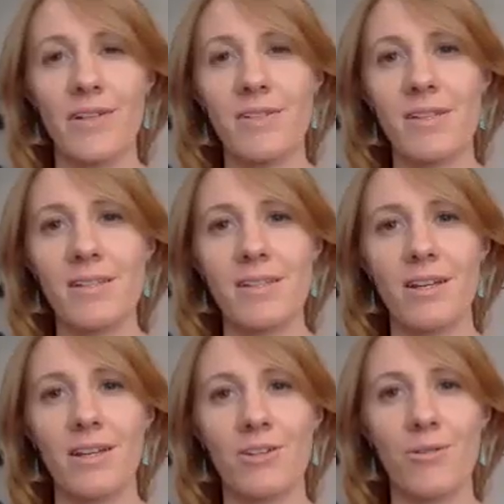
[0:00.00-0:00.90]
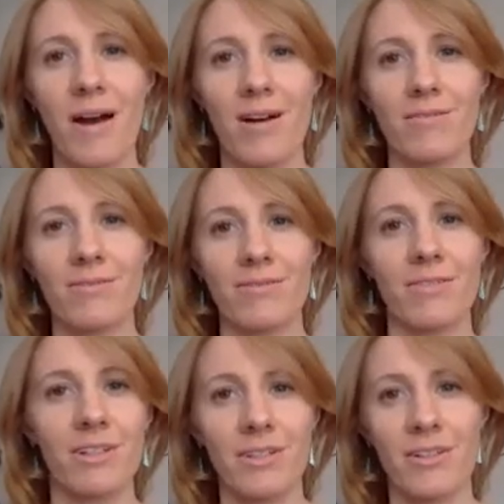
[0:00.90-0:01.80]
as I see it, you have
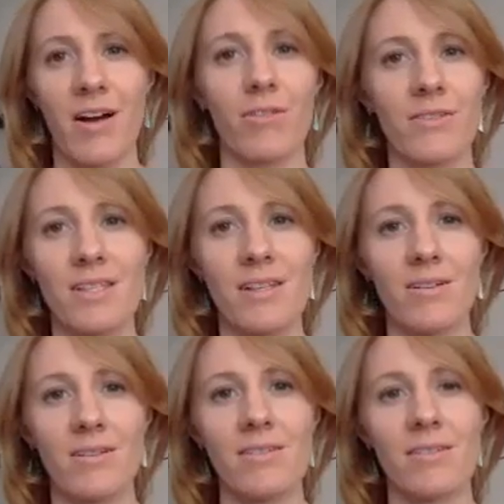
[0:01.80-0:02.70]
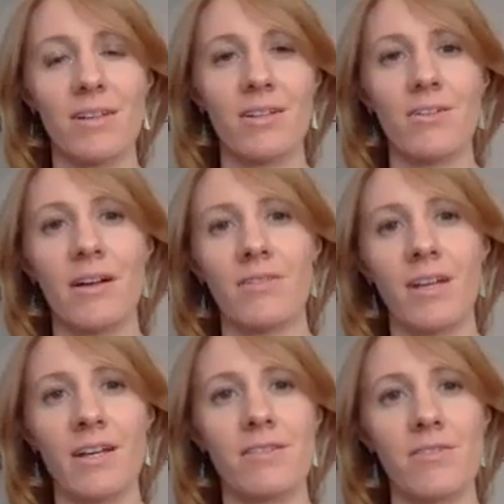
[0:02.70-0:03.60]
your healthy cells and you have
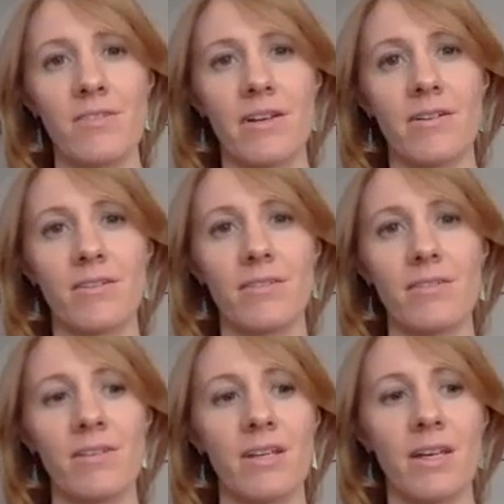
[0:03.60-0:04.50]
cancer cells,